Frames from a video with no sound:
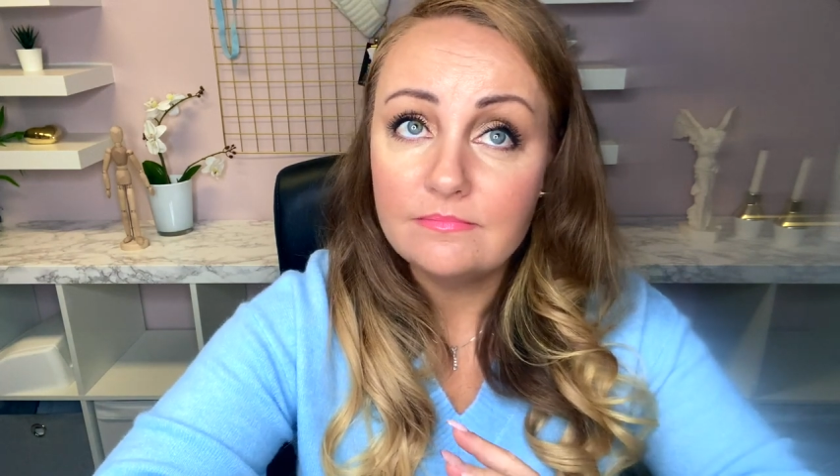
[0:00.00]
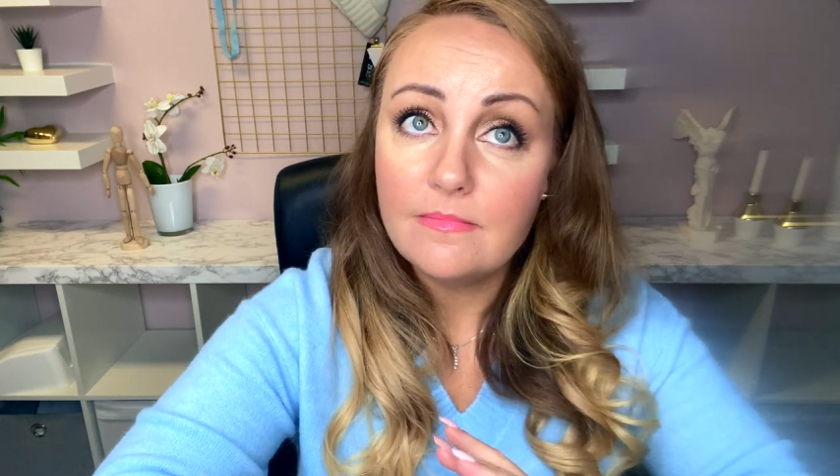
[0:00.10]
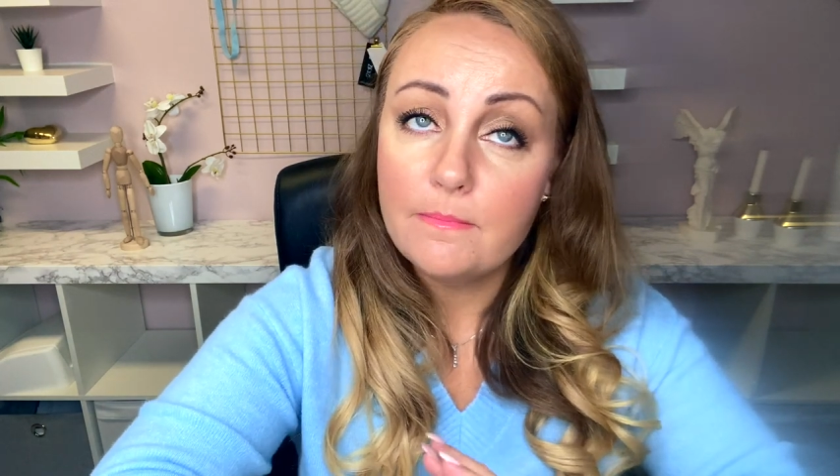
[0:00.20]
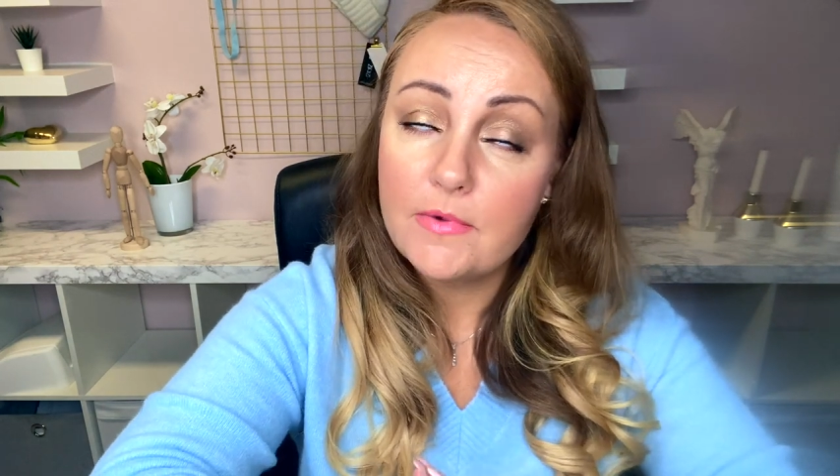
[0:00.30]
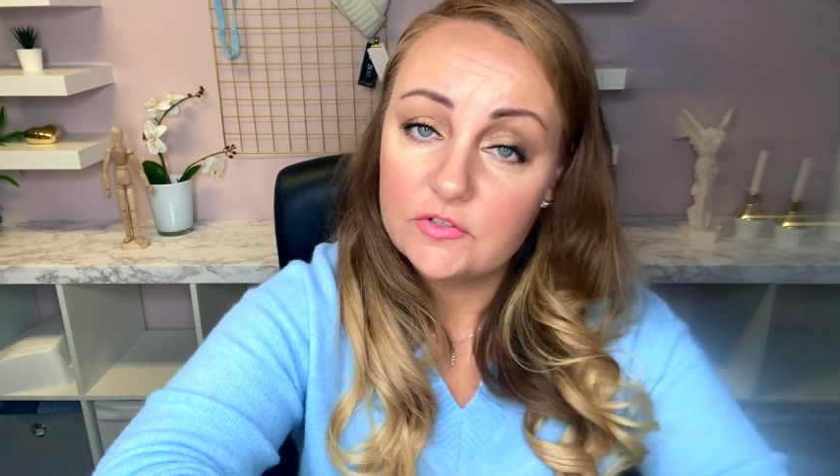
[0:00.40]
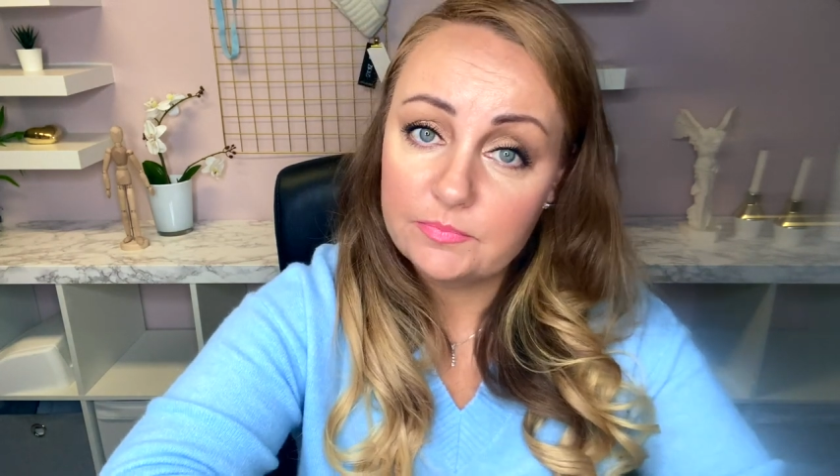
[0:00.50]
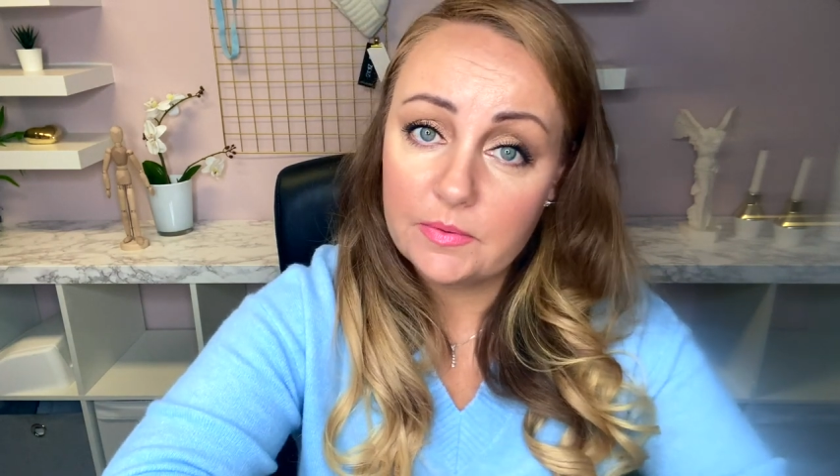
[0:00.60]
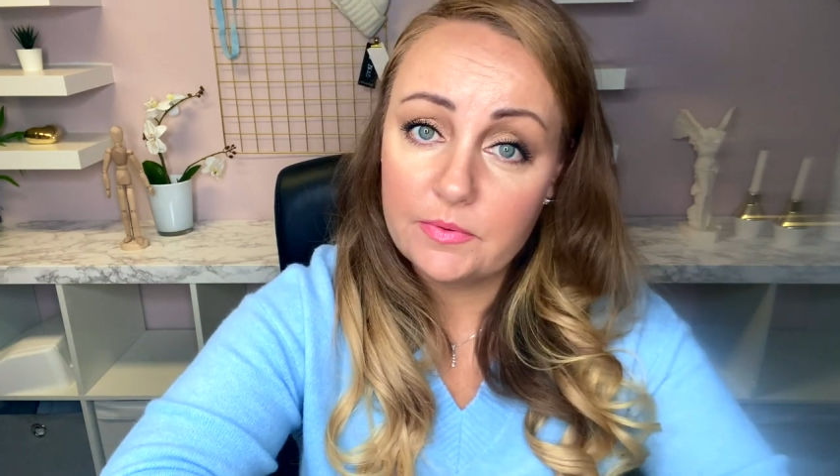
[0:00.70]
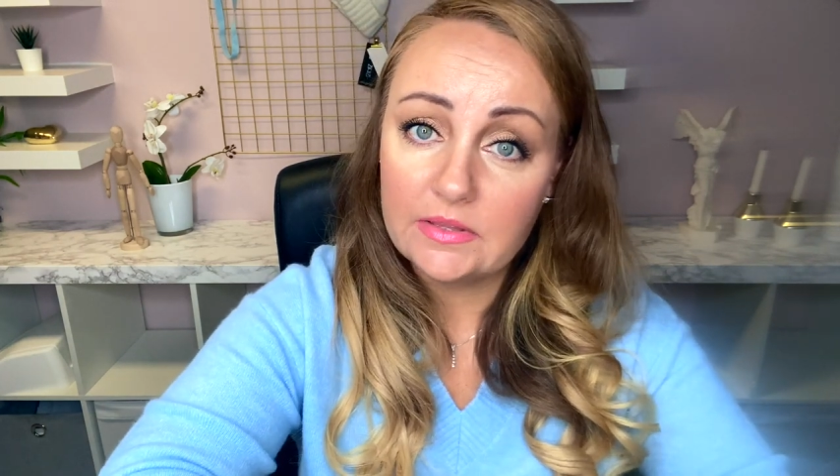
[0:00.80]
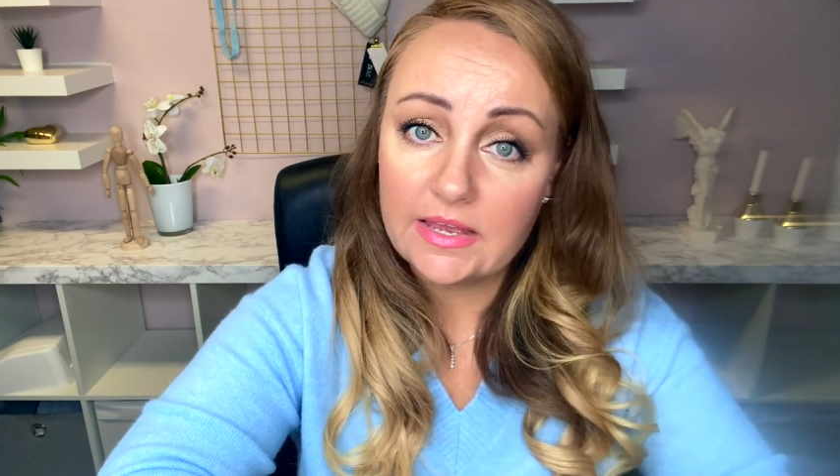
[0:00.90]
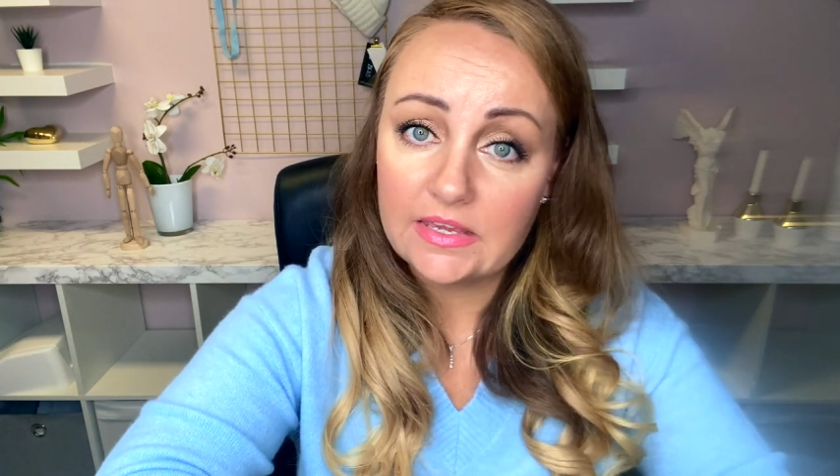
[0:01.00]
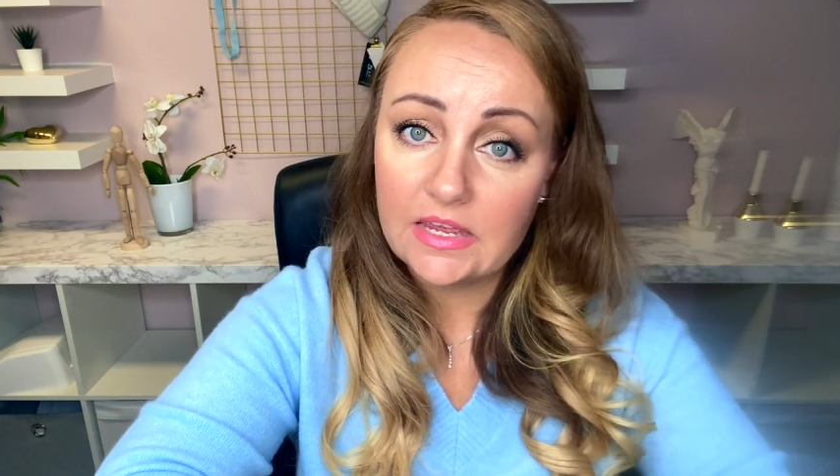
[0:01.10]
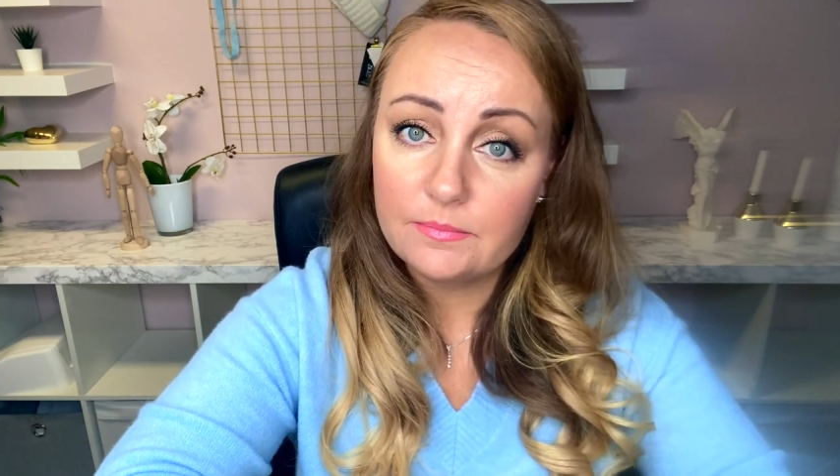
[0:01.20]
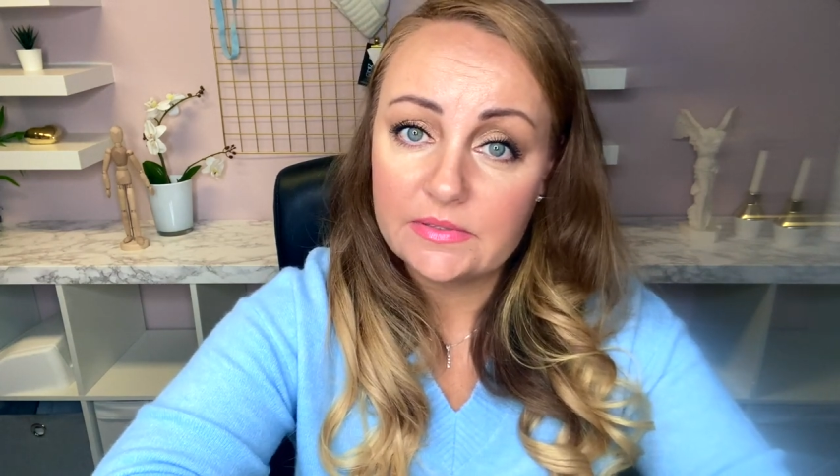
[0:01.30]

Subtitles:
most people like it,